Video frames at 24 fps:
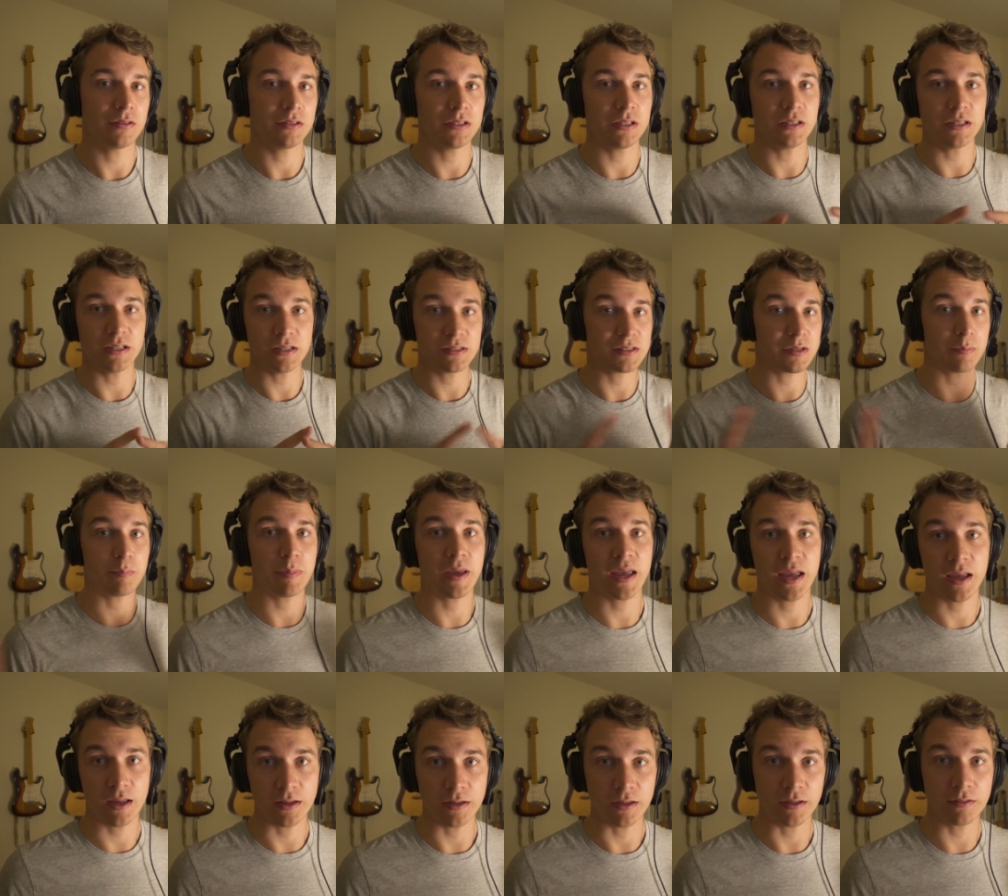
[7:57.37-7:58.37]
you need to
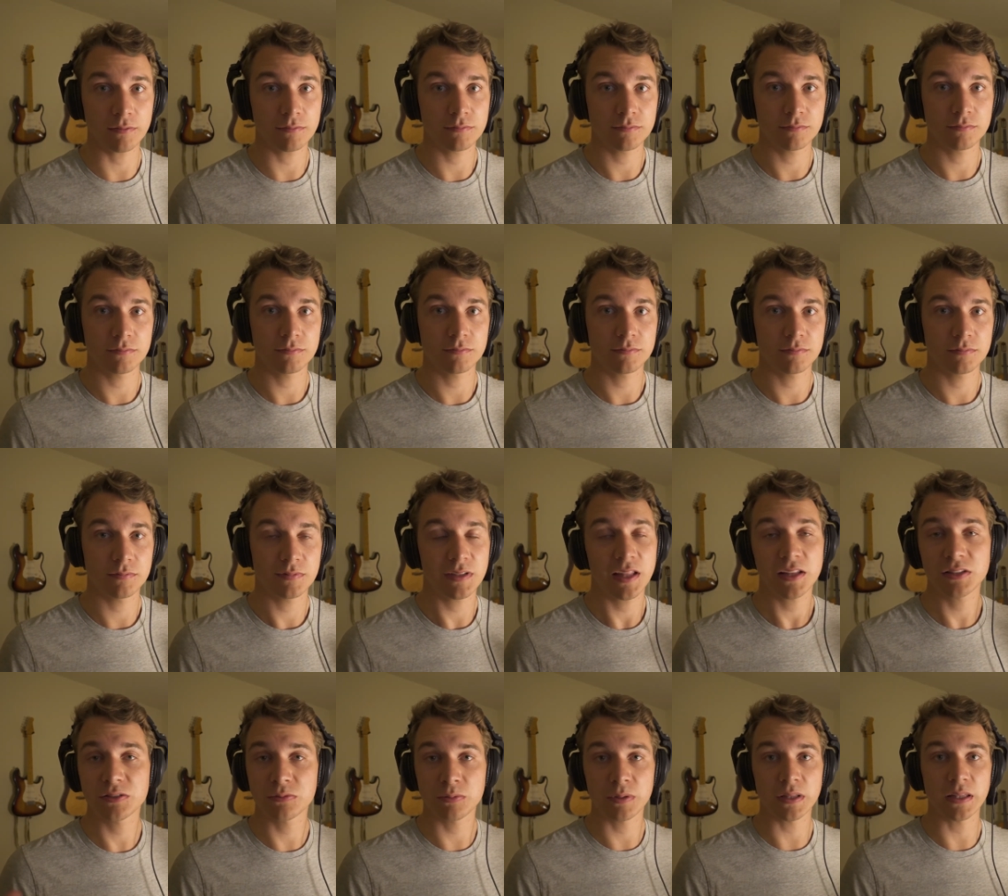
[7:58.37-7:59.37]
pan it.
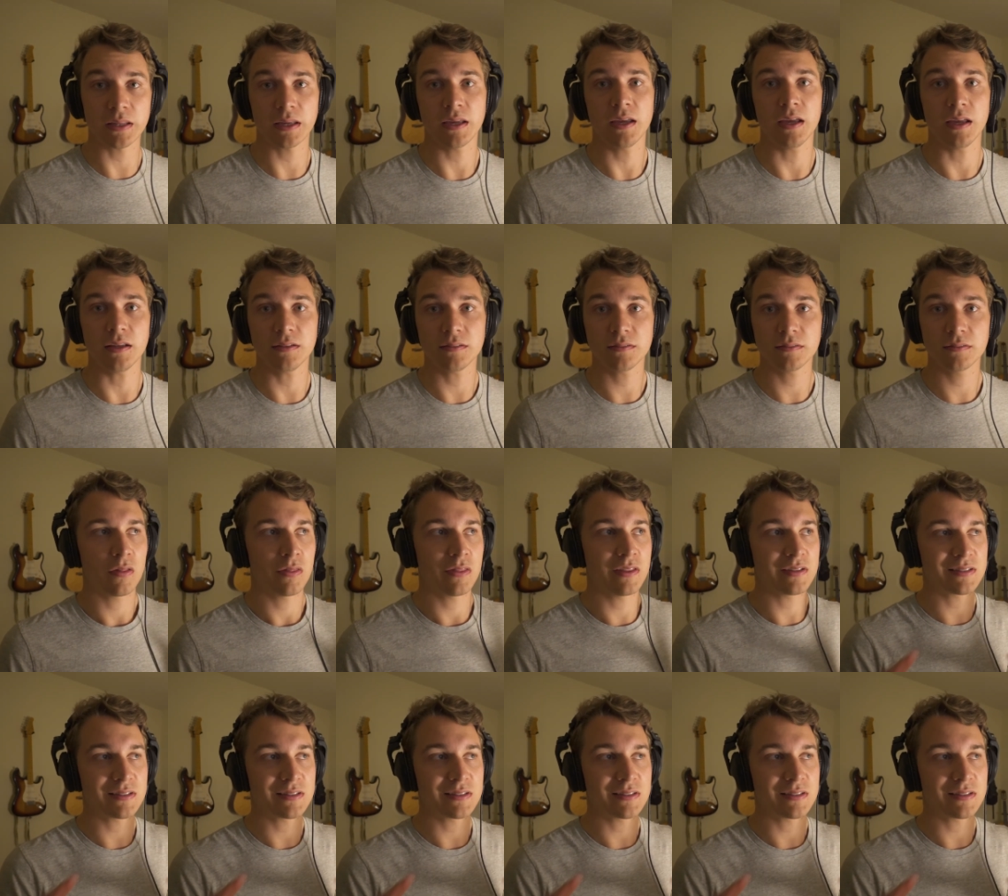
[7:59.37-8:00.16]
That's really it. The